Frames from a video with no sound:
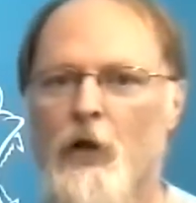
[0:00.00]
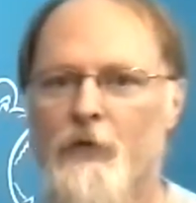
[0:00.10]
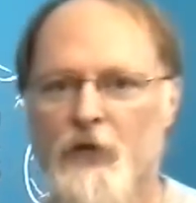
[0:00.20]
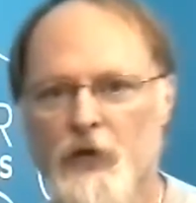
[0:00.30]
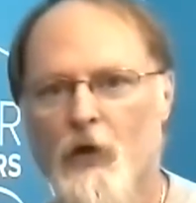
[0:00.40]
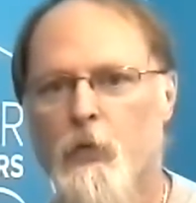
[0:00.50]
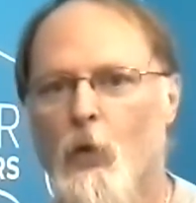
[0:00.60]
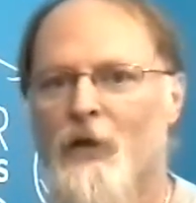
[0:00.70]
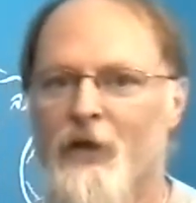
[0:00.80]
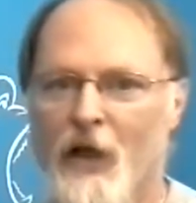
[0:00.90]
off-the-shelf
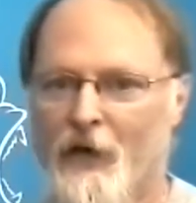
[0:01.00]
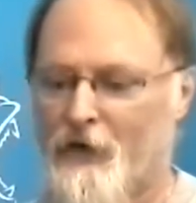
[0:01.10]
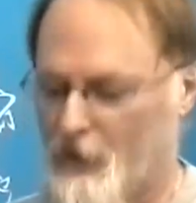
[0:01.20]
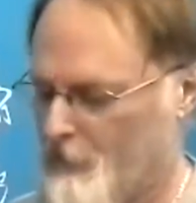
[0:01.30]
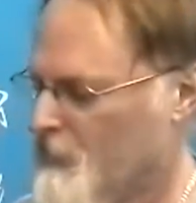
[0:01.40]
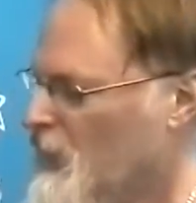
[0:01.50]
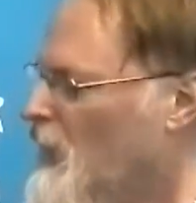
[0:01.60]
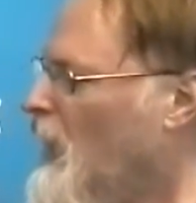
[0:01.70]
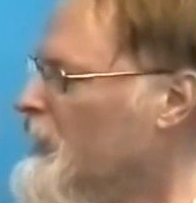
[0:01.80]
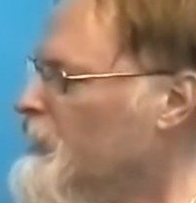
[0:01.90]
Windex.
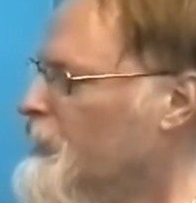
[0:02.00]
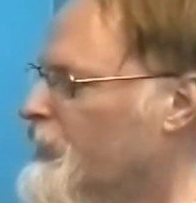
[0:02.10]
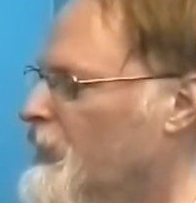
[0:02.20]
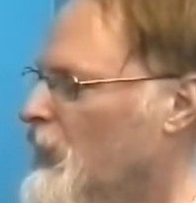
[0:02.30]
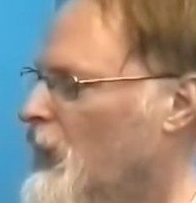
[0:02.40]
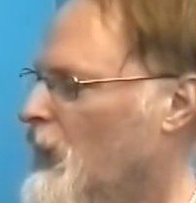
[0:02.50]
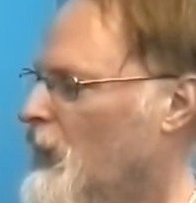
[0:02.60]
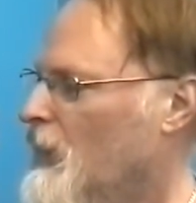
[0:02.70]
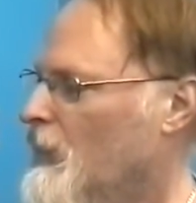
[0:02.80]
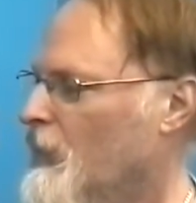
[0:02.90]
I use
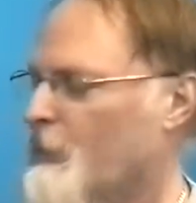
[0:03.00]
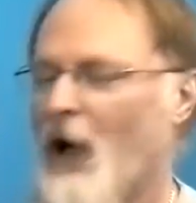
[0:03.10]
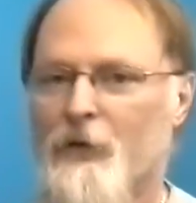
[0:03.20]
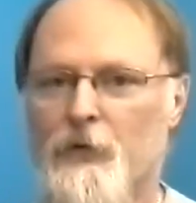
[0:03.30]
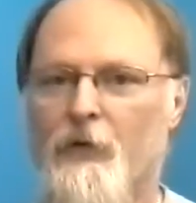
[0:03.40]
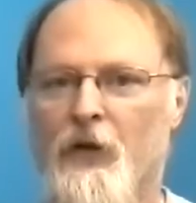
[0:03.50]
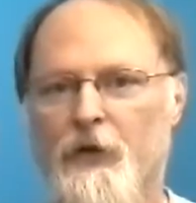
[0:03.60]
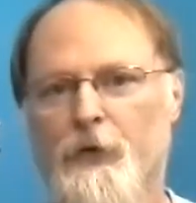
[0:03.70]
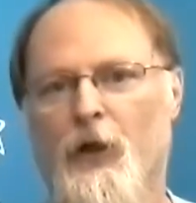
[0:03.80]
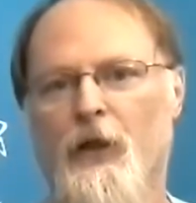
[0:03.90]
uh, the bottle of
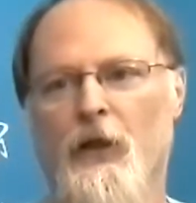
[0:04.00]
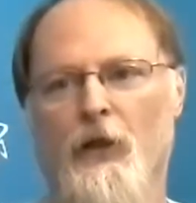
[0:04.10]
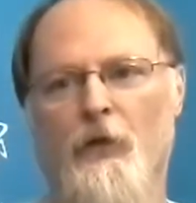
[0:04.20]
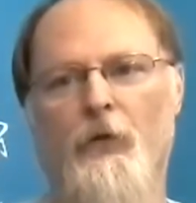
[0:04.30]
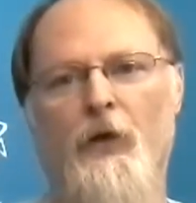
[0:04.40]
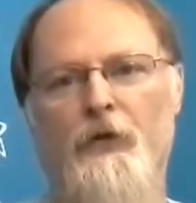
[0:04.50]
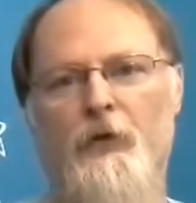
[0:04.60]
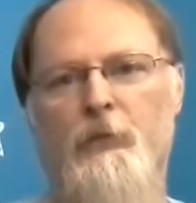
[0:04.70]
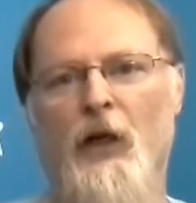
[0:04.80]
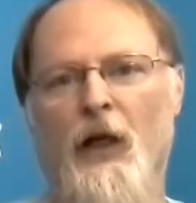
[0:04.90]
this right here. There's the
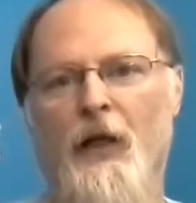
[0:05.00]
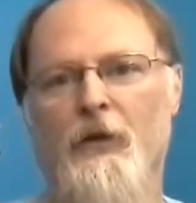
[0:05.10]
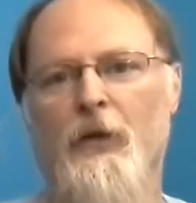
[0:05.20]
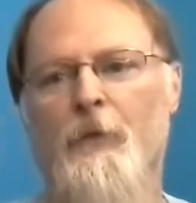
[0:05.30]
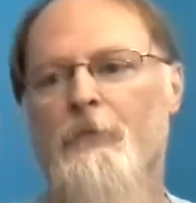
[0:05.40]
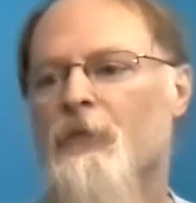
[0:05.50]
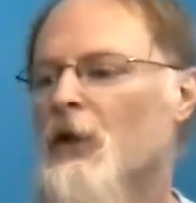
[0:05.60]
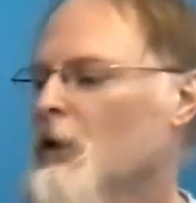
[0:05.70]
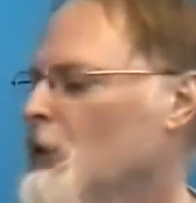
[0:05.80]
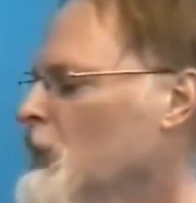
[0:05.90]
brand.
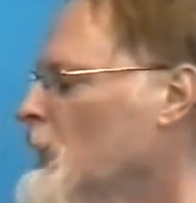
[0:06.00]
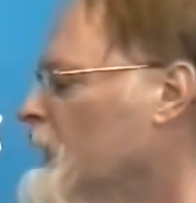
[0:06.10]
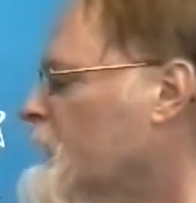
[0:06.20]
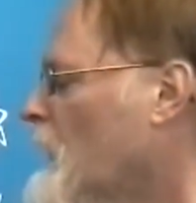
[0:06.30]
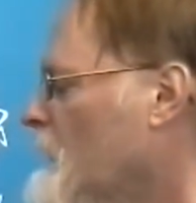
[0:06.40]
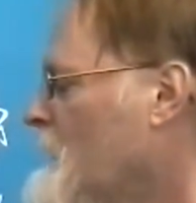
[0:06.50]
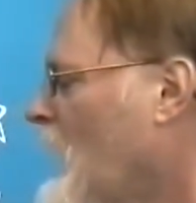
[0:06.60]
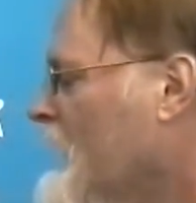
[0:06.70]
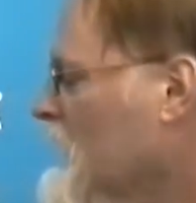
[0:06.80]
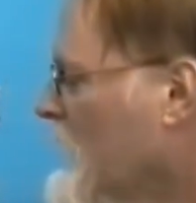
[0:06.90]
It's called
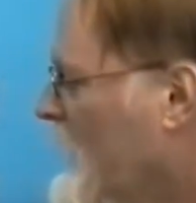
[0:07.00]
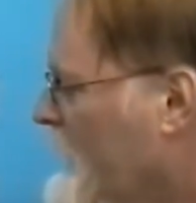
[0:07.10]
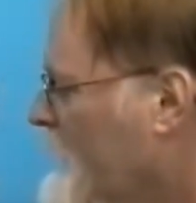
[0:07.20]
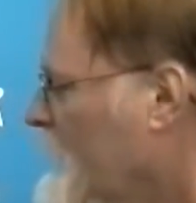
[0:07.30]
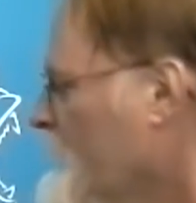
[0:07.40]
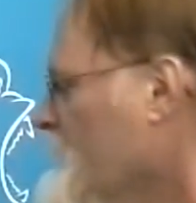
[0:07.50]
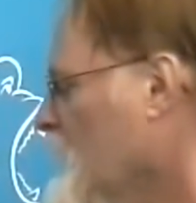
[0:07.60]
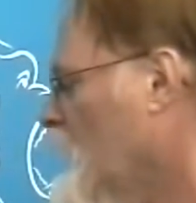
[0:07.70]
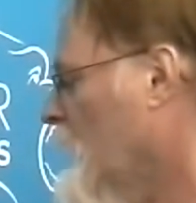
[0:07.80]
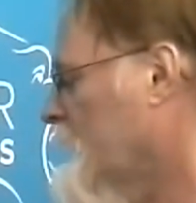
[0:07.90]
My Cleanse.
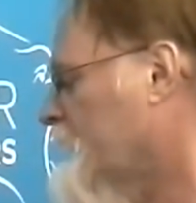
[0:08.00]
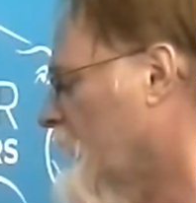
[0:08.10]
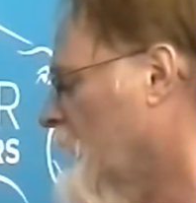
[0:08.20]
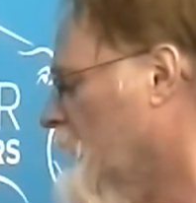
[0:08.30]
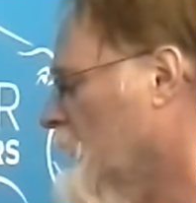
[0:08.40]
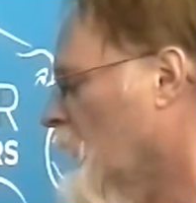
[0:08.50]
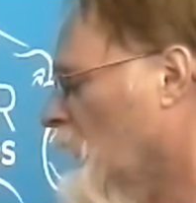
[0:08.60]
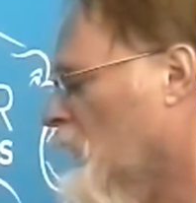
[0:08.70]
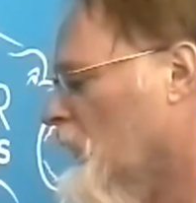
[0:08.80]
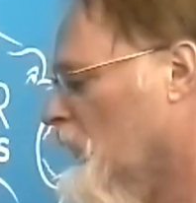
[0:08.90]
It's a,
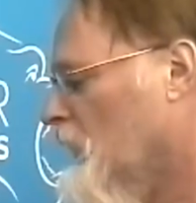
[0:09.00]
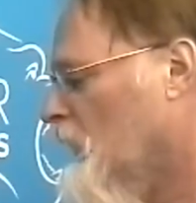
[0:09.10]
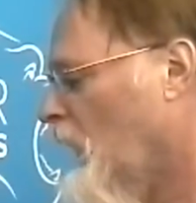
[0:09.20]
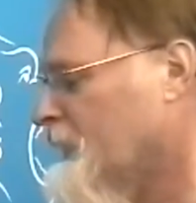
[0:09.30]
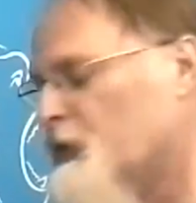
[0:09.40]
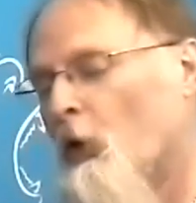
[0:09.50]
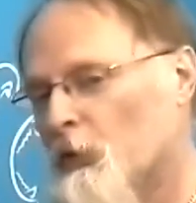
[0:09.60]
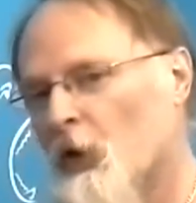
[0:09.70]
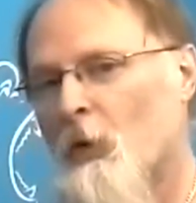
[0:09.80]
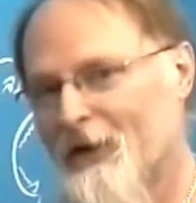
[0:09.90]
uh, I don't
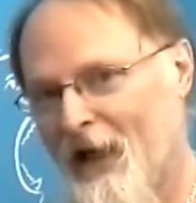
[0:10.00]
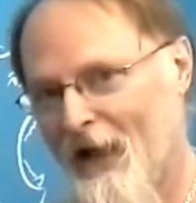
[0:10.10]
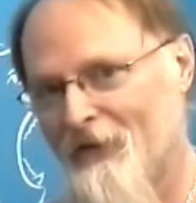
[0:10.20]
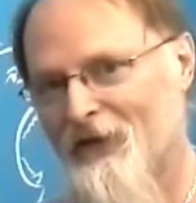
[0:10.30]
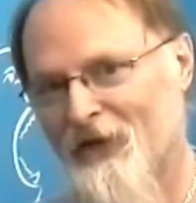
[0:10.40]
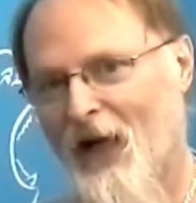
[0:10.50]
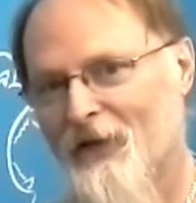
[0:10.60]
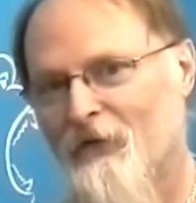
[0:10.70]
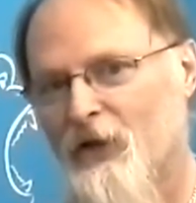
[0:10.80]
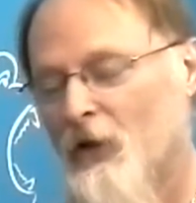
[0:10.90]
know what they have inside
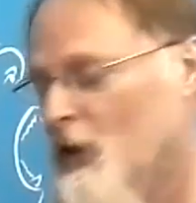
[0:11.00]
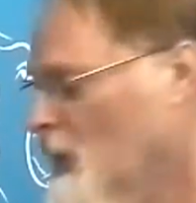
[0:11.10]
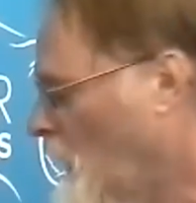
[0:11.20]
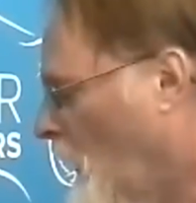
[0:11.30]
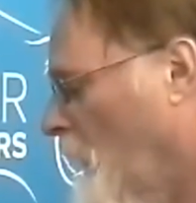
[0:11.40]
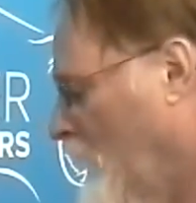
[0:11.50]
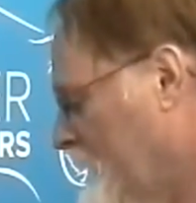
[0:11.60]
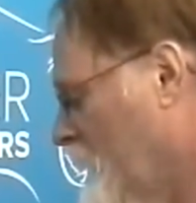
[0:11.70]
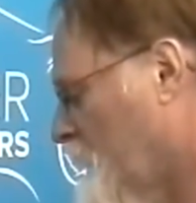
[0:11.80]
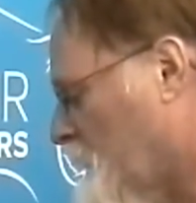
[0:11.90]
of it. All I
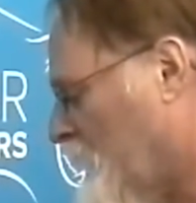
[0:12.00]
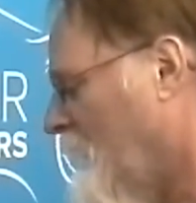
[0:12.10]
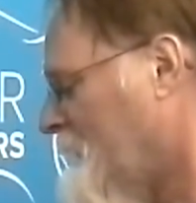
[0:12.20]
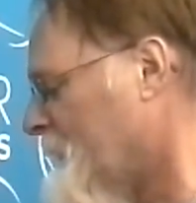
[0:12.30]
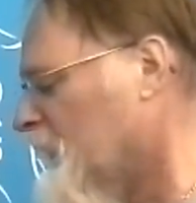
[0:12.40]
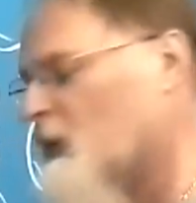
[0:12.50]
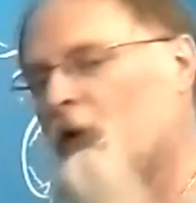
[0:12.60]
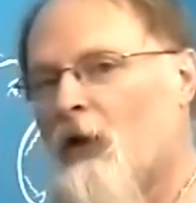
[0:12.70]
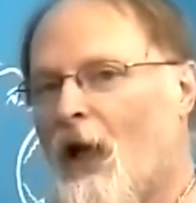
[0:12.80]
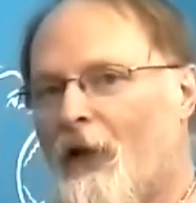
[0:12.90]
know is when I spray it on
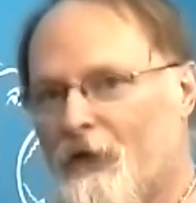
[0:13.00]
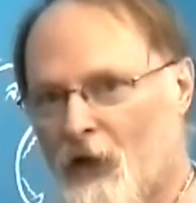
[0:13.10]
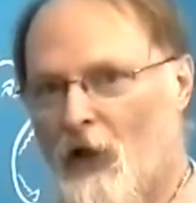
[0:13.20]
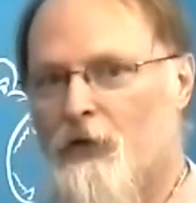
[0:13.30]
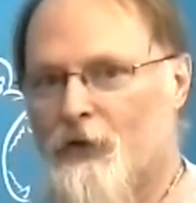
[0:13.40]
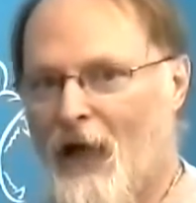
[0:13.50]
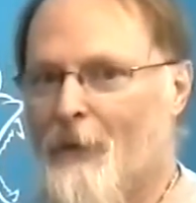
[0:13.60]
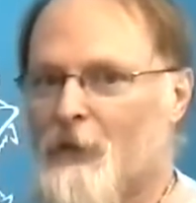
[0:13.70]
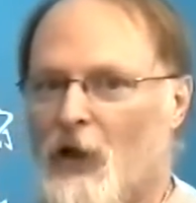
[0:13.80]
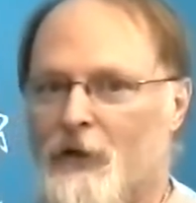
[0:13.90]
glass and I use
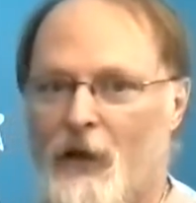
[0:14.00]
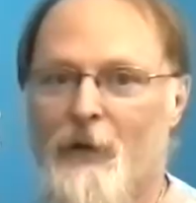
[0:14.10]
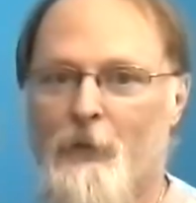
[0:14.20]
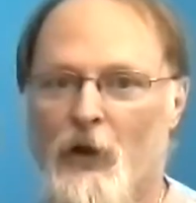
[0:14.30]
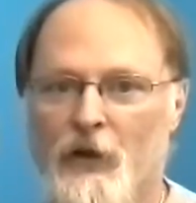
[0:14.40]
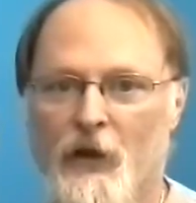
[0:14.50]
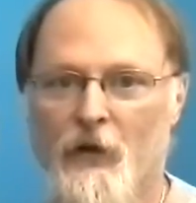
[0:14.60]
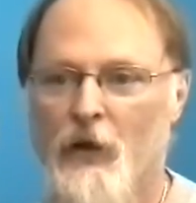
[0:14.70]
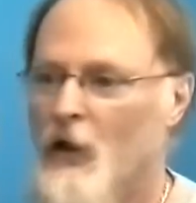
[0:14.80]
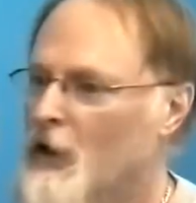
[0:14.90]
Kapton tape on
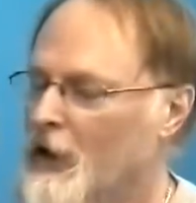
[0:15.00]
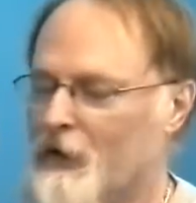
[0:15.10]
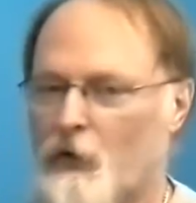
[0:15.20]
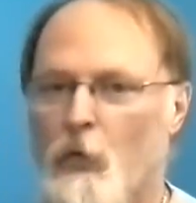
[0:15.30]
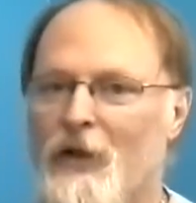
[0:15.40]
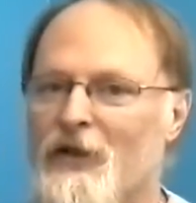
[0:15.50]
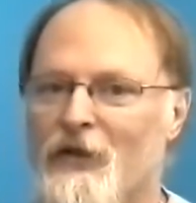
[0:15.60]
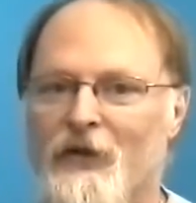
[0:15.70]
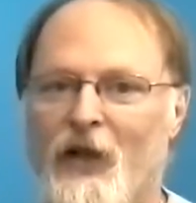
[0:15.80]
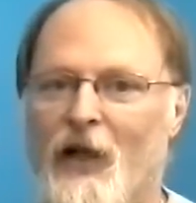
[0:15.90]
there, it
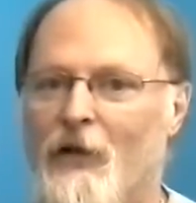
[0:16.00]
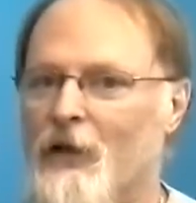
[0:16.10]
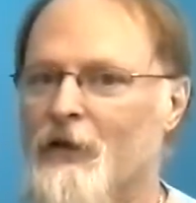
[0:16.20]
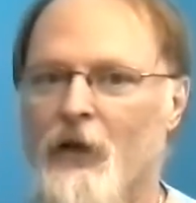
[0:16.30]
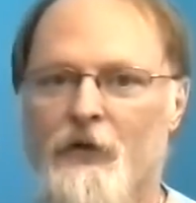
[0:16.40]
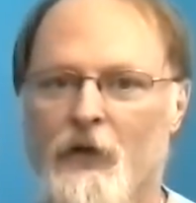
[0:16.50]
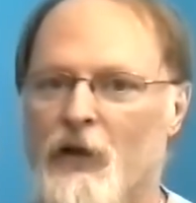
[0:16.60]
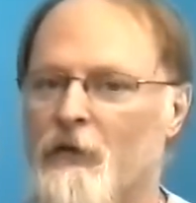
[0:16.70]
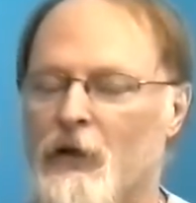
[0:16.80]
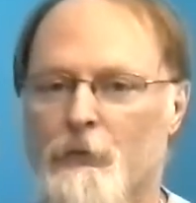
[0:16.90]
squeegees out, it doesn't
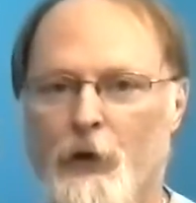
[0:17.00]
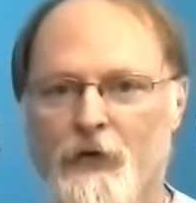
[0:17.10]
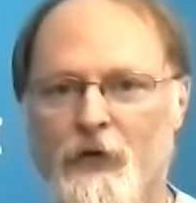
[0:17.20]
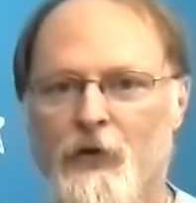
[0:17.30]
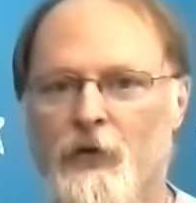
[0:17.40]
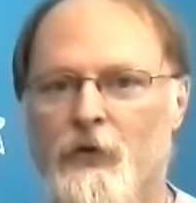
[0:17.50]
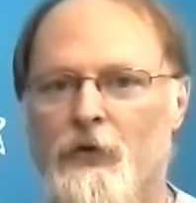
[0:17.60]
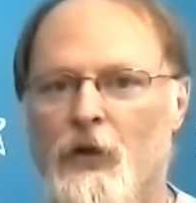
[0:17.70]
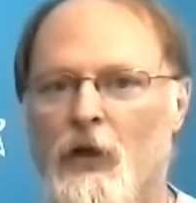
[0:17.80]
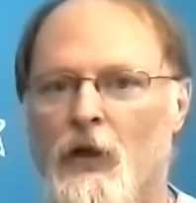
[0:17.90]
leave any
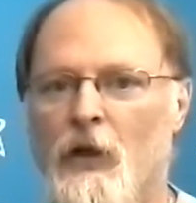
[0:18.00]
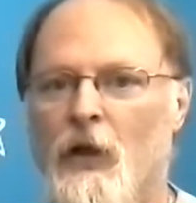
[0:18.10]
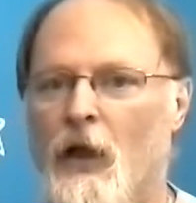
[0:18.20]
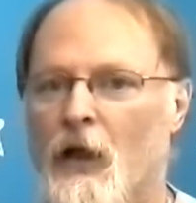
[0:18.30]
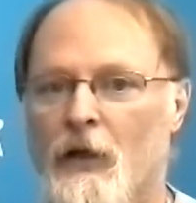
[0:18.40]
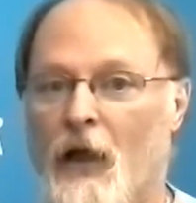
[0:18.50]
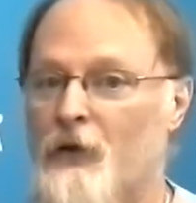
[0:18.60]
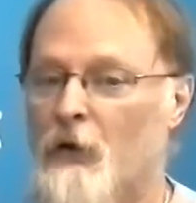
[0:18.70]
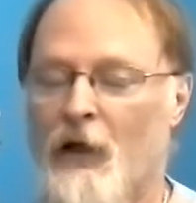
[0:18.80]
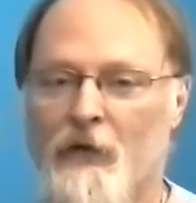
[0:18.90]
residues, and I
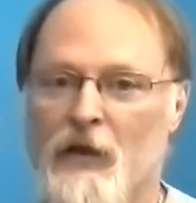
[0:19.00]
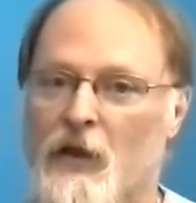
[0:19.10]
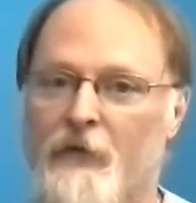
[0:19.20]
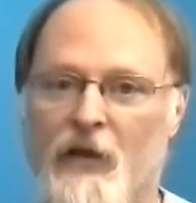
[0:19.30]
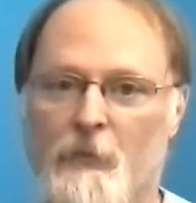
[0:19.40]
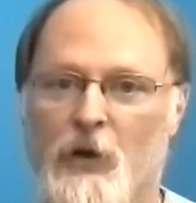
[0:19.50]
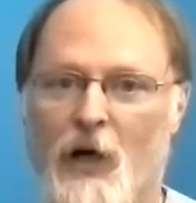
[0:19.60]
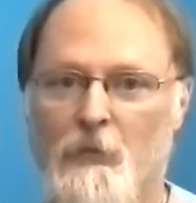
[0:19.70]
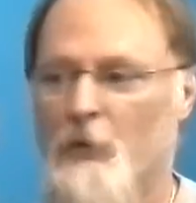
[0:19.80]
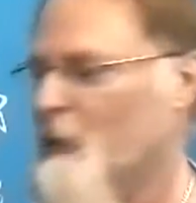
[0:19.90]
don't have any lifting
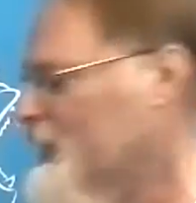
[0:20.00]
problem with my